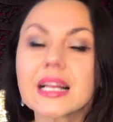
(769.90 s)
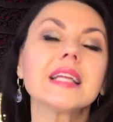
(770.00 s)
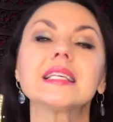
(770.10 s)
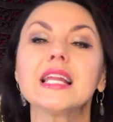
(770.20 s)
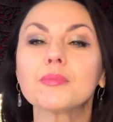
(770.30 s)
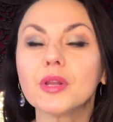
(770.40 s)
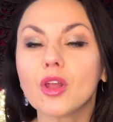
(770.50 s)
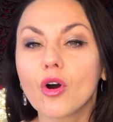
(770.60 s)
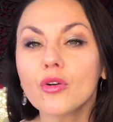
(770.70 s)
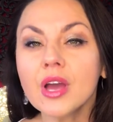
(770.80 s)
click the link
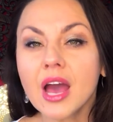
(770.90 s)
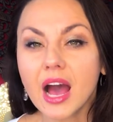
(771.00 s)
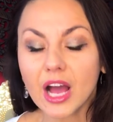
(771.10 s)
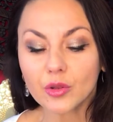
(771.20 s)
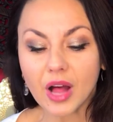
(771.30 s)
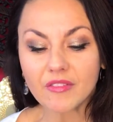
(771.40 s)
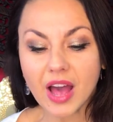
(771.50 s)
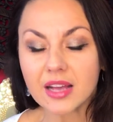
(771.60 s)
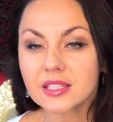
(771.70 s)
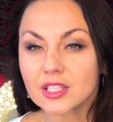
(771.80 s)
below, you'll have
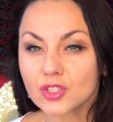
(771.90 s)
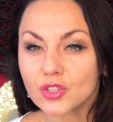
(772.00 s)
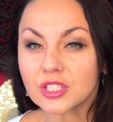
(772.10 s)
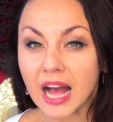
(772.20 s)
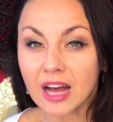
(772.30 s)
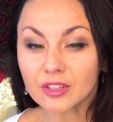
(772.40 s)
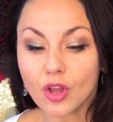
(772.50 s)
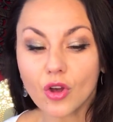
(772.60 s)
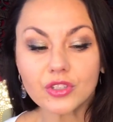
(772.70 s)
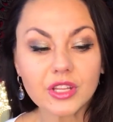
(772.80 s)
access to
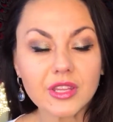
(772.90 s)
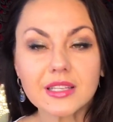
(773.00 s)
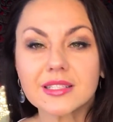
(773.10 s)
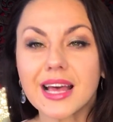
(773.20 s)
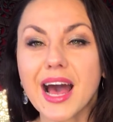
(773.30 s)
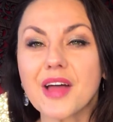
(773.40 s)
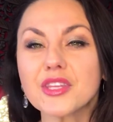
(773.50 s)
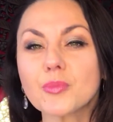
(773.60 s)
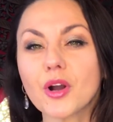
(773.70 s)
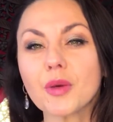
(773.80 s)
download this
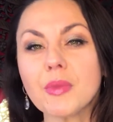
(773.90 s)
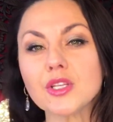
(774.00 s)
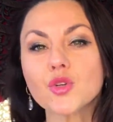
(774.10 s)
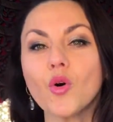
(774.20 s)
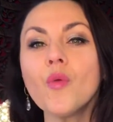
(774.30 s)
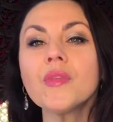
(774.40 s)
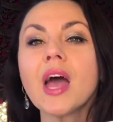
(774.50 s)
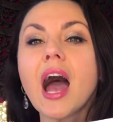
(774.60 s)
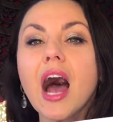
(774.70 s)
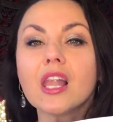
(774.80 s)
Pocket Mentor
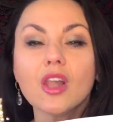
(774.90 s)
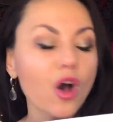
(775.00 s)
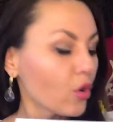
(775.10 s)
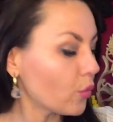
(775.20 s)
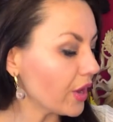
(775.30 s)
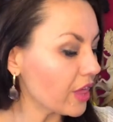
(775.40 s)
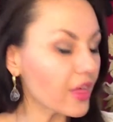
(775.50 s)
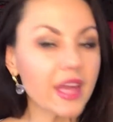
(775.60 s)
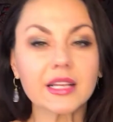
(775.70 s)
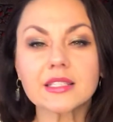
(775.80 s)
along
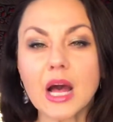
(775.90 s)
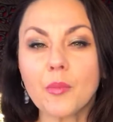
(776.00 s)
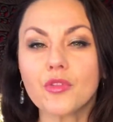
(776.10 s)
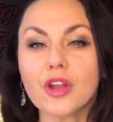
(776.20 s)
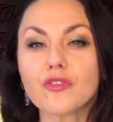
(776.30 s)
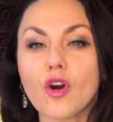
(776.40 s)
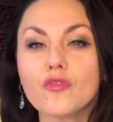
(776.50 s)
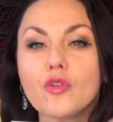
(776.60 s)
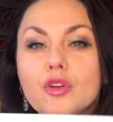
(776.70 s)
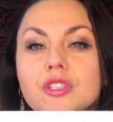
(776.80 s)
with an example that I've got
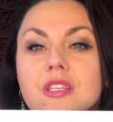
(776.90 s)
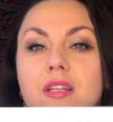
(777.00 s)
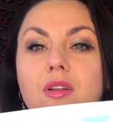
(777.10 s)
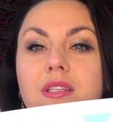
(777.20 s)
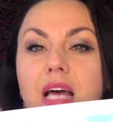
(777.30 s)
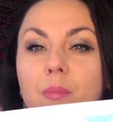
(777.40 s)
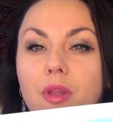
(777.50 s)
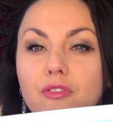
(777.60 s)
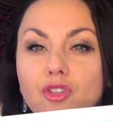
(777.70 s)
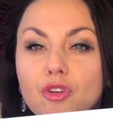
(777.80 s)
for you. So there's a little
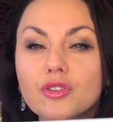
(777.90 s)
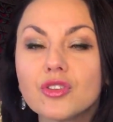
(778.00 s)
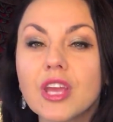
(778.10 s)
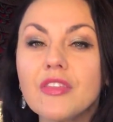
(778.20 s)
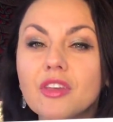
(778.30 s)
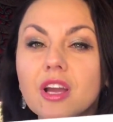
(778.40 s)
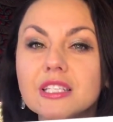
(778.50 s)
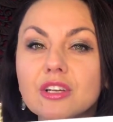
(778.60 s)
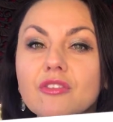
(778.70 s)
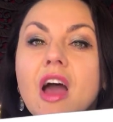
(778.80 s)
example I've shown you so you get the
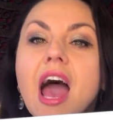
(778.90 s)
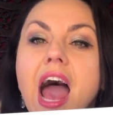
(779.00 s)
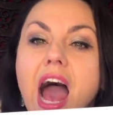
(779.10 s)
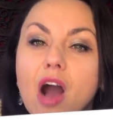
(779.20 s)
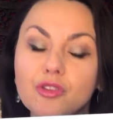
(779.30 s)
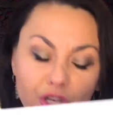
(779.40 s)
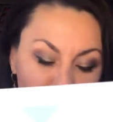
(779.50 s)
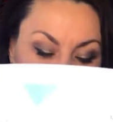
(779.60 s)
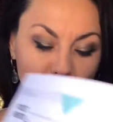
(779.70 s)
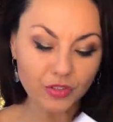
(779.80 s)
idea of how you
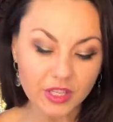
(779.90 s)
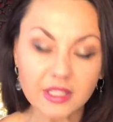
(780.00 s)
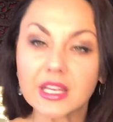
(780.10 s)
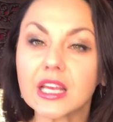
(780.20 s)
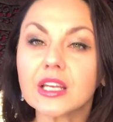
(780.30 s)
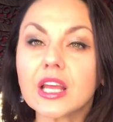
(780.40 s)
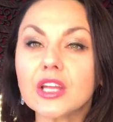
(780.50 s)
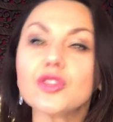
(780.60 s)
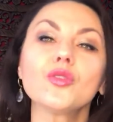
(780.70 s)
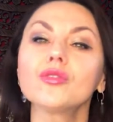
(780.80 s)
can use this
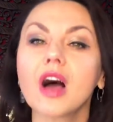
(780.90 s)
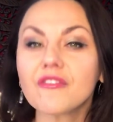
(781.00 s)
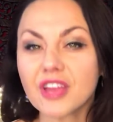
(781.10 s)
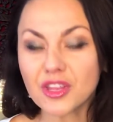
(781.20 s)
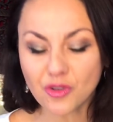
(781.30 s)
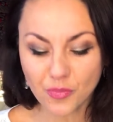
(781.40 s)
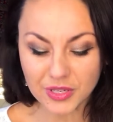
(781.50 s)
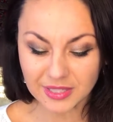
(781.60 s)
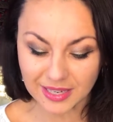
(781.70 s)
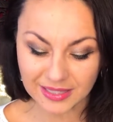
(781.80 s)
in your life, in your
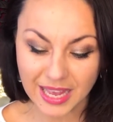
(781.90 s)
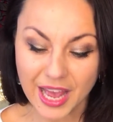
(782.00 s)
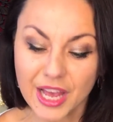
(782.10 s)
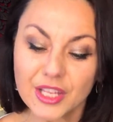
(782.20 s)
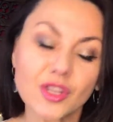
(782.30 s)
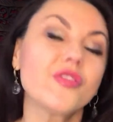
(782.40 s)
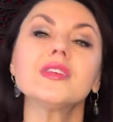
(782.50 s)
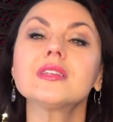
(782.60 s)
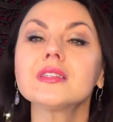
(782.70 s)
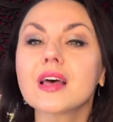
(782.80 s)
business. So
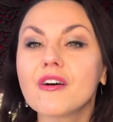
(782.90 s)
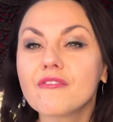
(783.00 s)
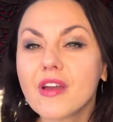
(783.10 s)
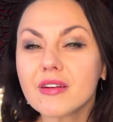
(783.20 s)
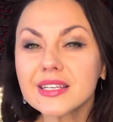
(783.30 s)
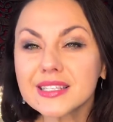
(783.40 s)
this is a very